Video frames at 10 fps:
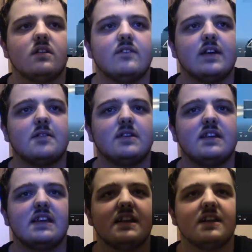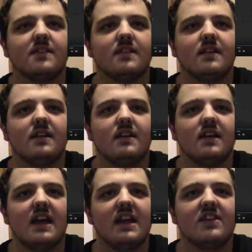We go, we're getting out of here.
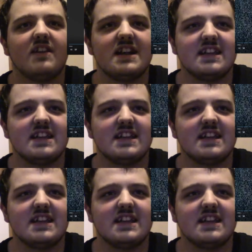And they're out of